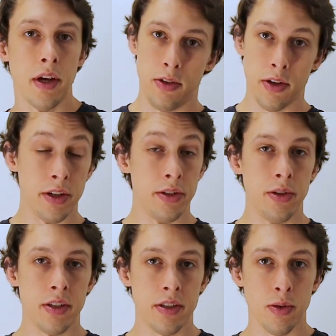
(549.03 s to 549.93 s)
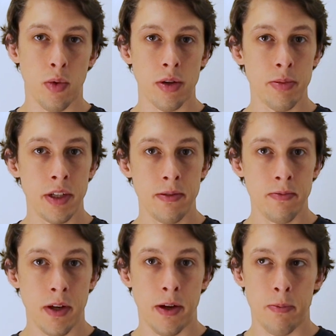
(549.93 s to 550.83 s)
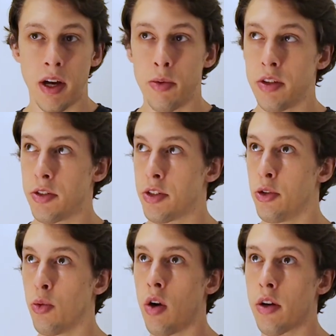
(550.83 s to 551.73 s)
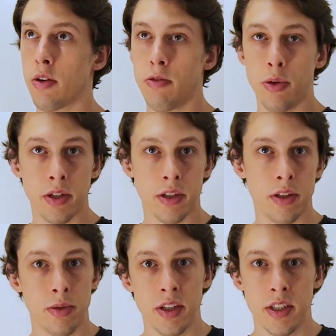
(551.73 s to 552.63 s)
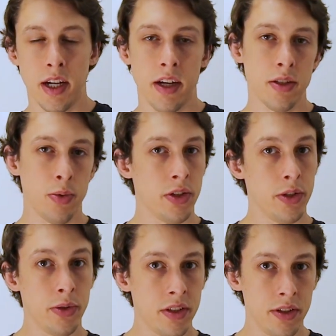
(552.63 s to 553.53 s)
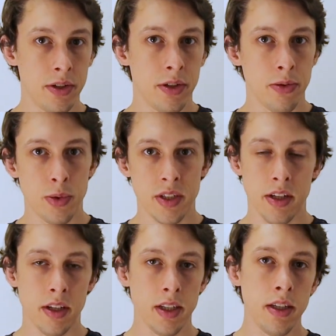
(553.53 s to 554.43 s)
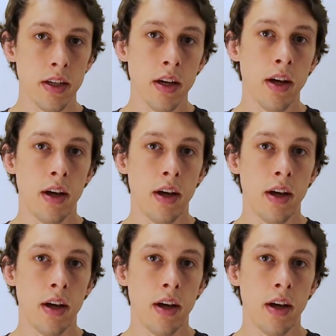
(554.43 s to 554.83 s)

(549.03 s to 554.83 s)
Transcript: You're going to do this at the water main. That way there's no water flowing to the rest of the house while you're doing this, so you don't risk a leak.